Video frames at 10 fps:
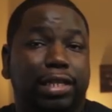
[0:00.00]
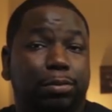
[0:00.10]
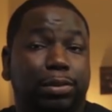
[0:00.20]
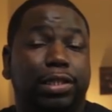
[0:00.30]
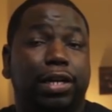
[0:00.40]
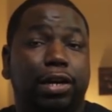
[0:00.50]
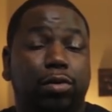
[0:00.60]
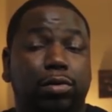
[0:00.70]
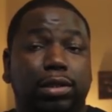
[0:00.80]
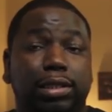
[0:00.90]
in this
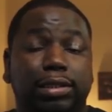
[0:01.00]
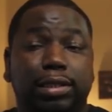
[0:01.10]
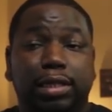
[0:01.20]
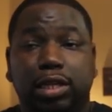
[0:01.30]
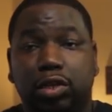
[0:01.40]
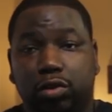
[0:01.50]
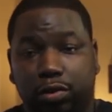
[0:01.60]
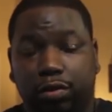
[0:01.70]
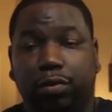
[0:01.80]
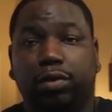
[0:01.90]
materialistic
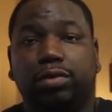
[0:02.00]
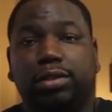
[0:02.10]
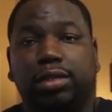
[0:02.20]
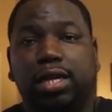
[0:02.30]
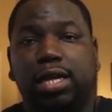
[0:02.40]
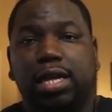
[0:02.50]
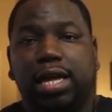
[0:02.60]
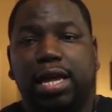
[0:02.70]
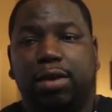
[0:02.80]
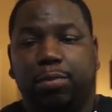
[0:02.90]
universe.
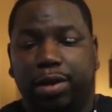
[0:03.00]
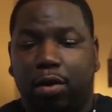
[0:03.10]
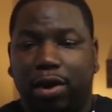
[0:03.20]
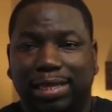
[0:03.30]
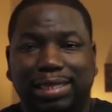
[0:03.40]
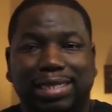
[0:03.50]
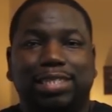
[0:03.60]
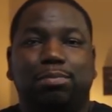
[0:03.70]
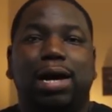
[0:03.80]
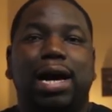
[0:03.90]
And we are in
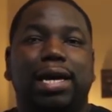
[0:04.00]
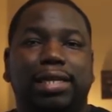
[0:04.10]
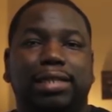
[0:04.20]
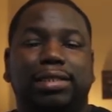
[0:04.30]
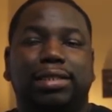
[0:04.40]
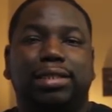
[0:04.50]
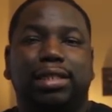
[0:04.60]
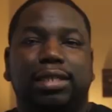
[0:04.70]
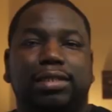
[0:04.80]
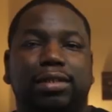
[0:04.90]
these bodies
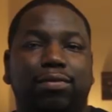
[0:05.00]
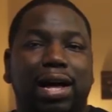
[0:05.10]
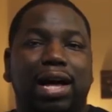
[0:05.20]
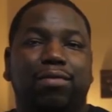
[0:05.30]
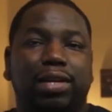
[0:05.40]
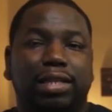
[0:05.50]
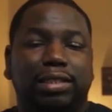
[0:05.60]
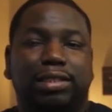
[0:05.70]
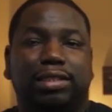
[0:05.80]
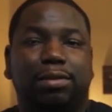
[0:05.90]
surviving.
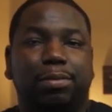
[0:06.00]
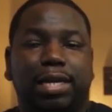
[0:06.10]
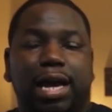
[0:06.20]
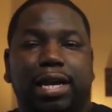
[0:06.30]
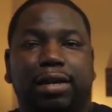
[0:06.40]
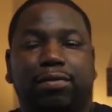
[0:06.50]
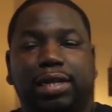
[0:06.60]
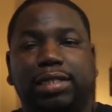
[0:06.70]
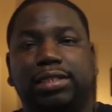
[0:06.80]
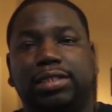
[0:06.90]
It's a symbiotic
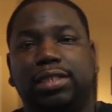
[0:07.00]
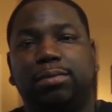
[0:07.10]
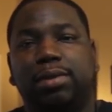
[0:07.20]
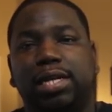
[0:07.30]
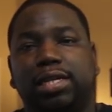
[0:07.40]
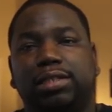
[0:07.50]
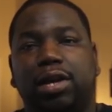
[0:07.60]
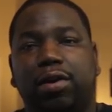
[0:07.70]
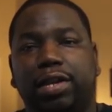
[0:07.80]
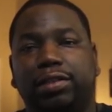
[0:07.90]
relationship
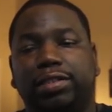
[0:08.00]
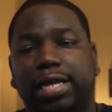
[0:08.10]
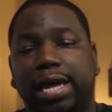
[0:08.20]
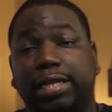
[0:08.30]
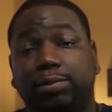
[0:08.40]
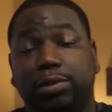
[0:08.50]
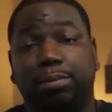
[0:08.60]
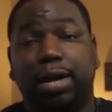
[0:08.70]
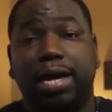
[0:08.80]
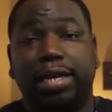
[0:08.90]
that our energy has with the
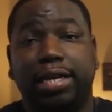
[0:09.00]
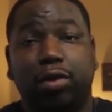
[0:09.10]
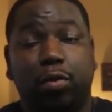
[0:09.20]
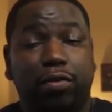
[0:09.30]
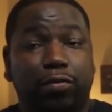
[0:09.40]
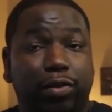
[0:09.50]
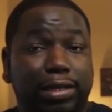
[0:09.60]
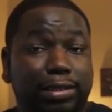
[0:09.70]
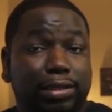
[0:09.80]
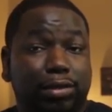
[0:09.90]
body, and in order for
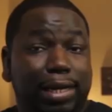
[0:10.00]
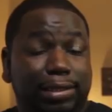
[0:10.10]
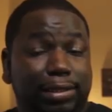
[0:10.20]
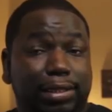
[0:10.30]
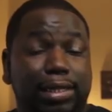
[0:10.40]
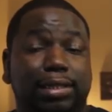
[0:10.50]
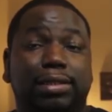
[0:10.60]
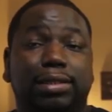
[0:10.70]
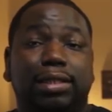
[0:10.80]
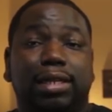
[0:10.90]
it to
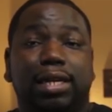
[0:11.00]
exist,